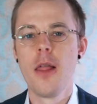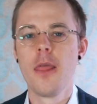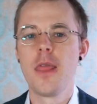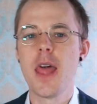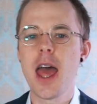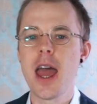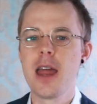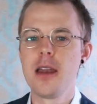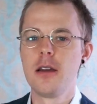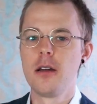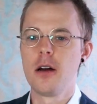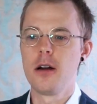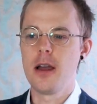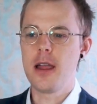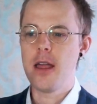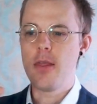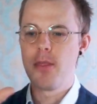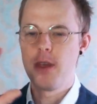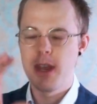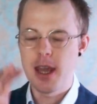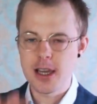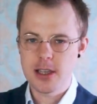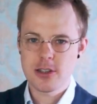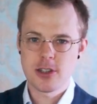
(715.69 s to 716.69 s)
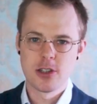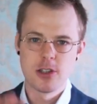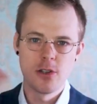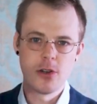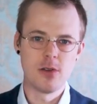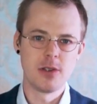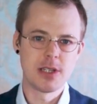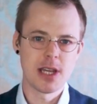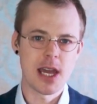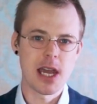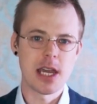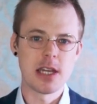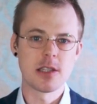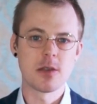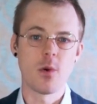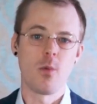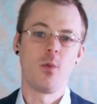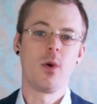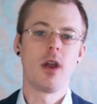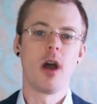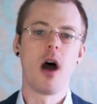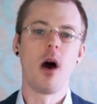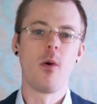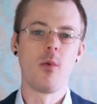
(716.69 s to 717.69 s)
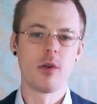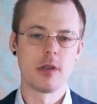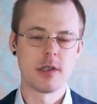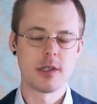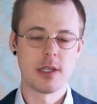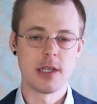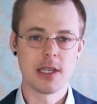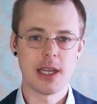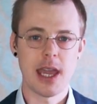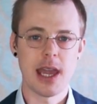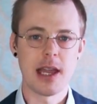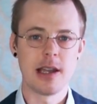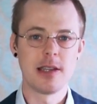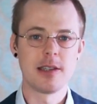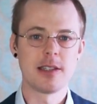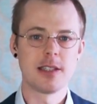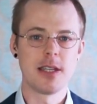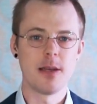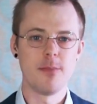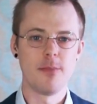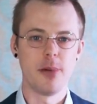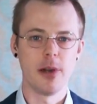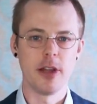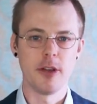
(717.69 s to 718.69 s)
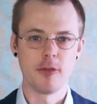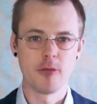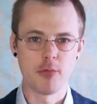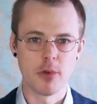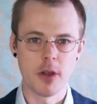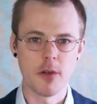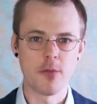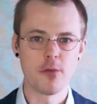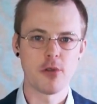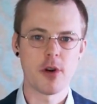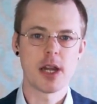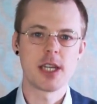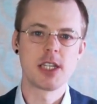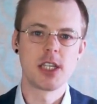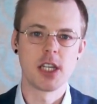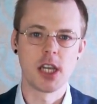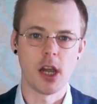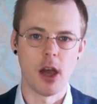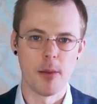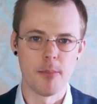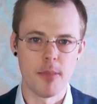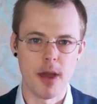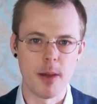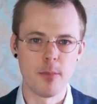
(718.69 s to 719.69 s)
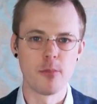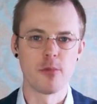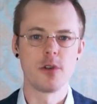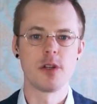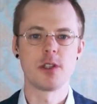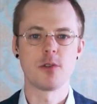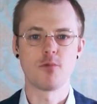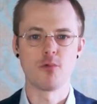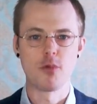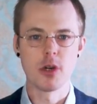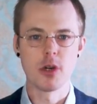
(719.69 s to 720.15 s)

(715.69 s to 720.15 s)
Then in the next two days, we are once again simply refreshing our memories,